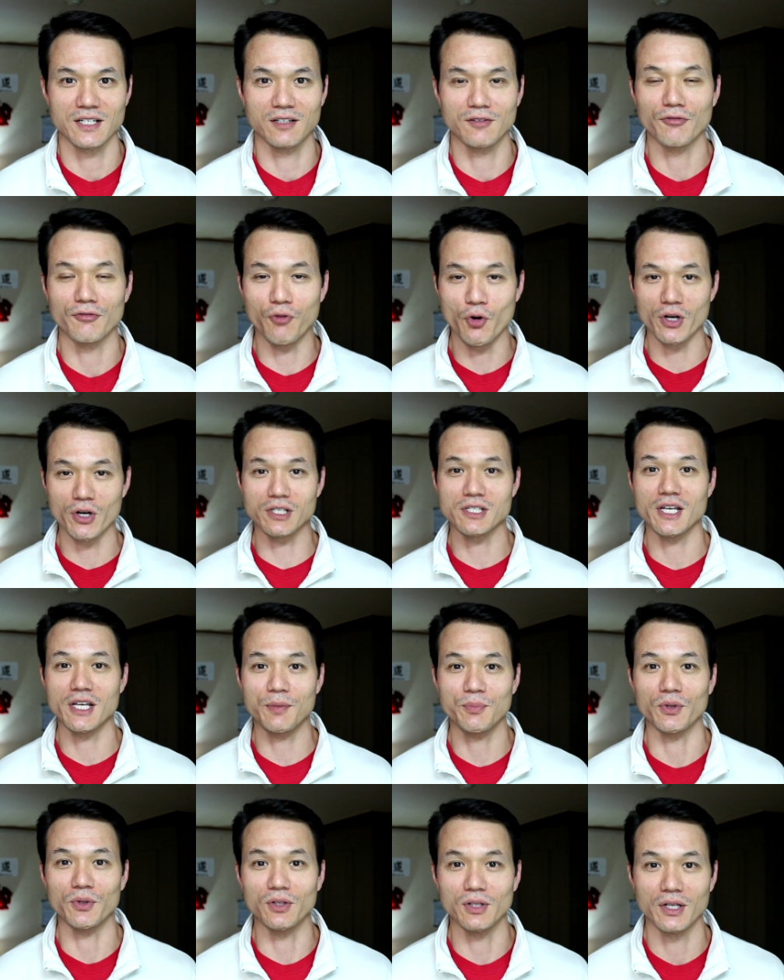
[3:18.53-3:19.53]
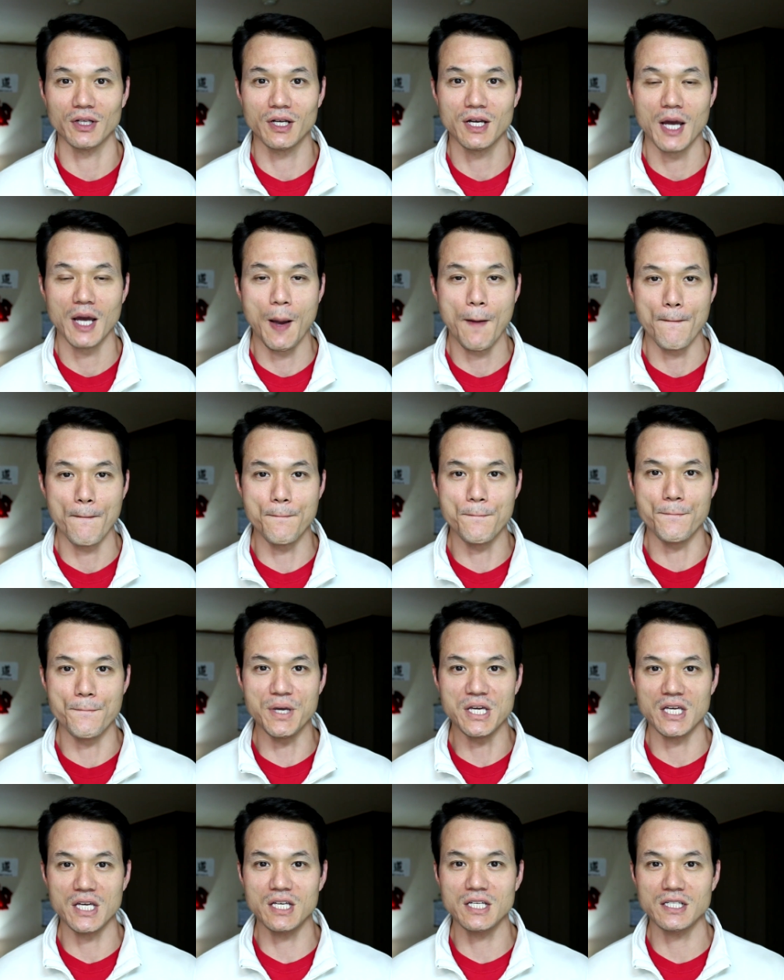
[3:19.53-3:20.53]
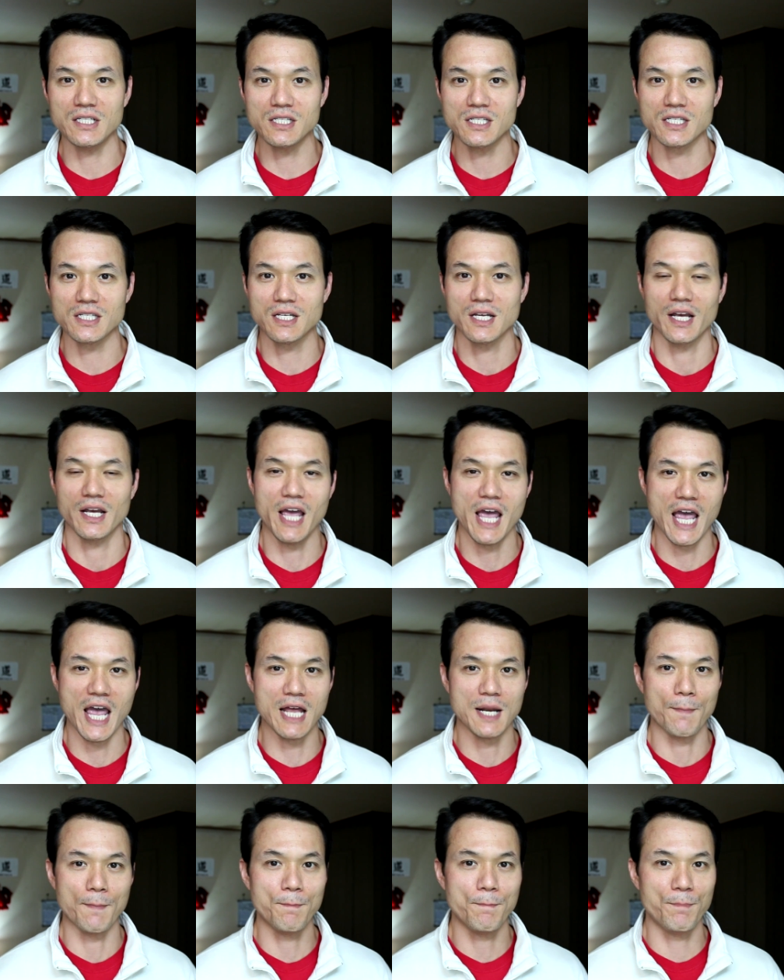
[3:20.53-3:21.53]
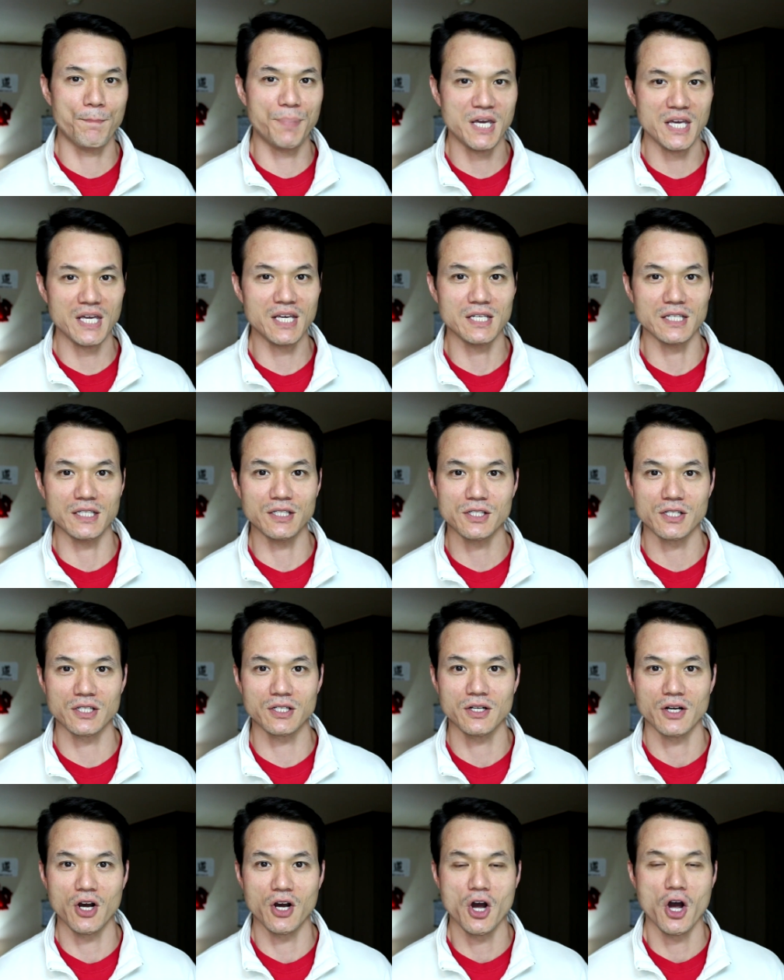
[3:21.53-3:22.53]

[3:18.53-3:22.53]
For example, B's and P's